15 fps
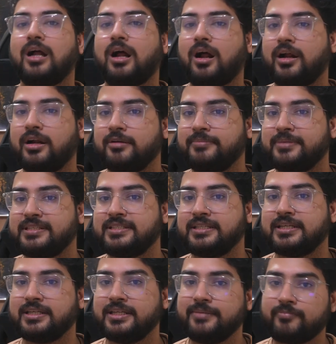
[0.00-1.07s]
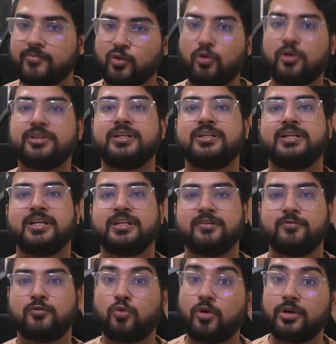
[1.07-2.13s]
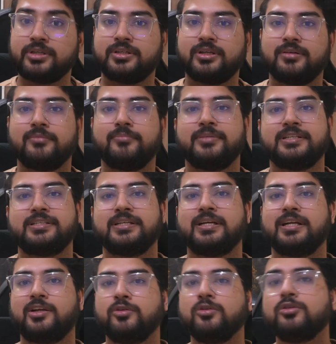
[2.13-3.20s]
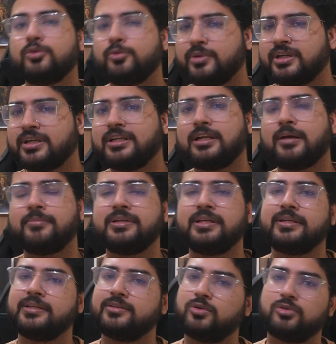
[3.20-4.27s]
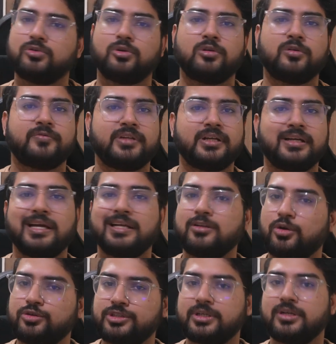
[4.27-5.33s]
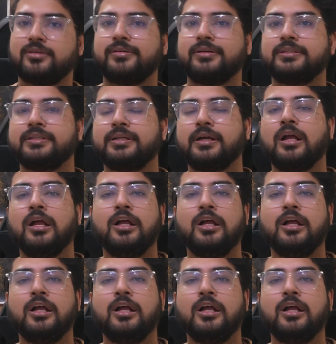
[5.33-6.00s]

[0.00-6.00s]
are basically quantitative, quant basically, you know, numerical ability, those sort of thing, and logical reasoning.